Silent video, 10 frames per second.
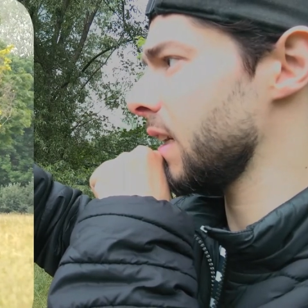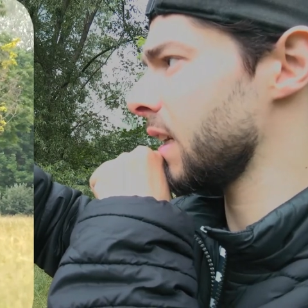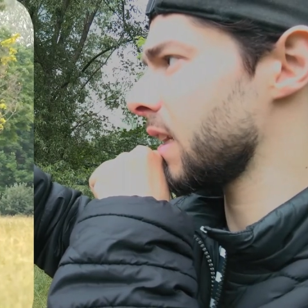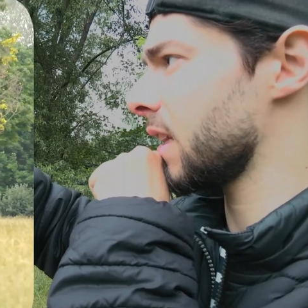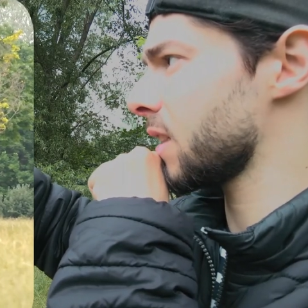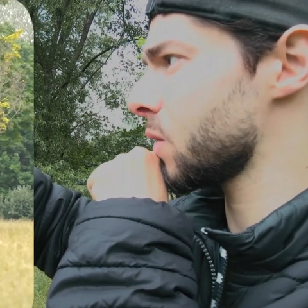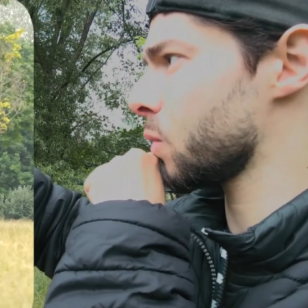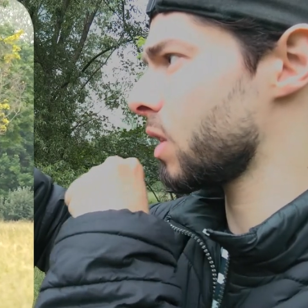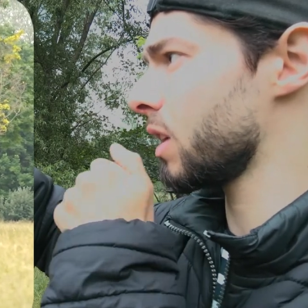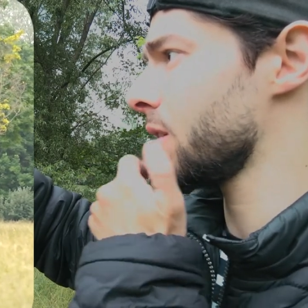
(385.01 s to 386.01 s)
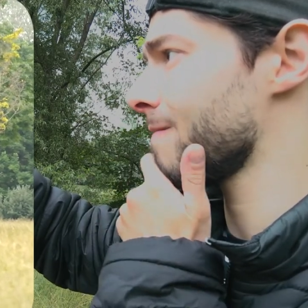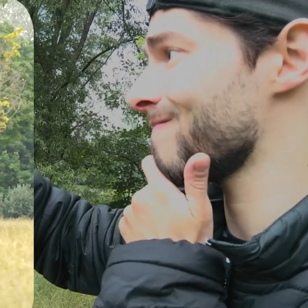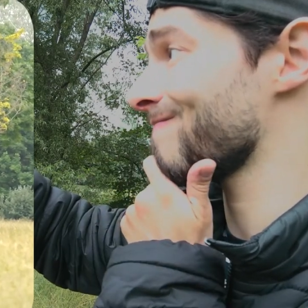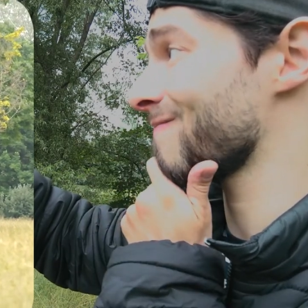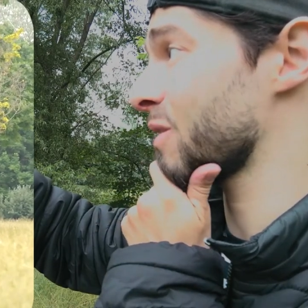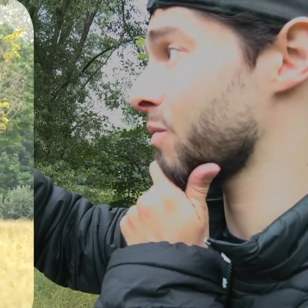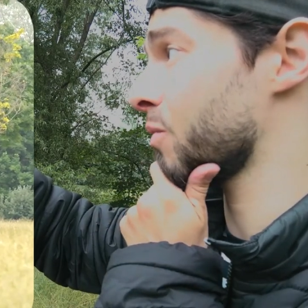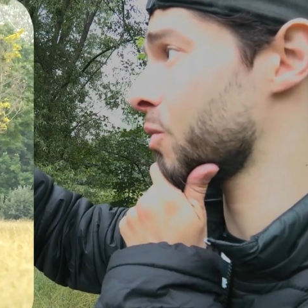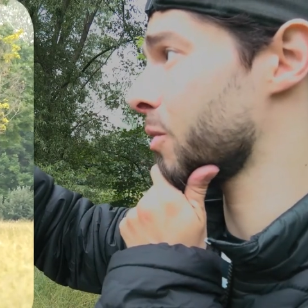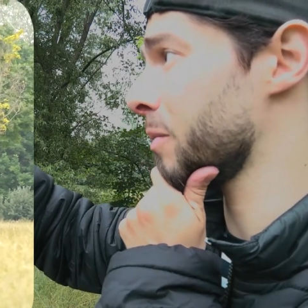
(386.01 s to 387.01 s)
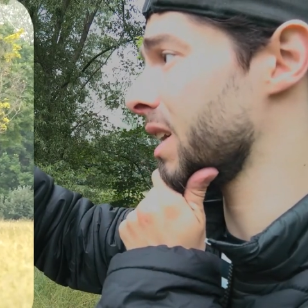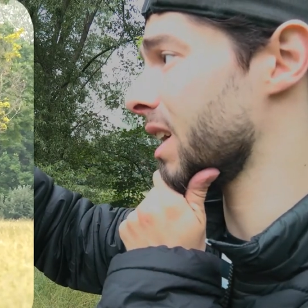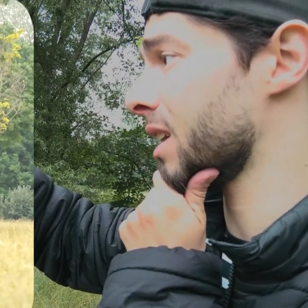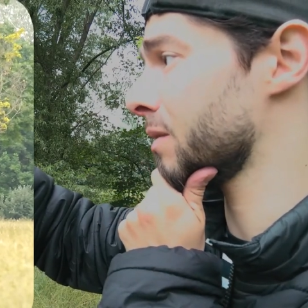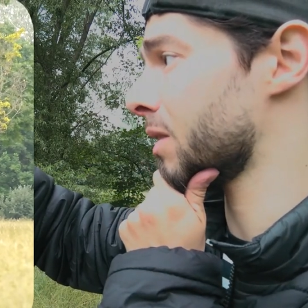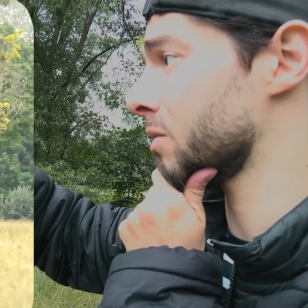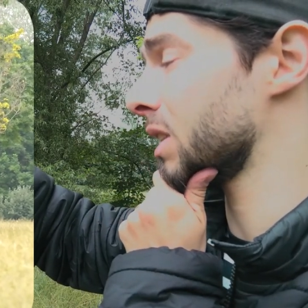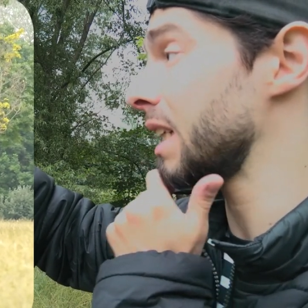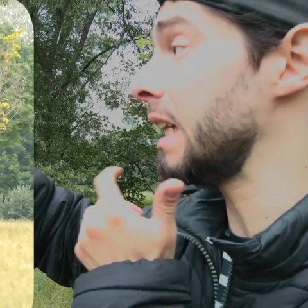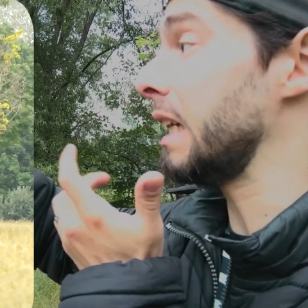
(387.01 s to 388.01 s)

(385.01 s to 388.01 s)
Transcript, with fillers: And that's why for me I found it,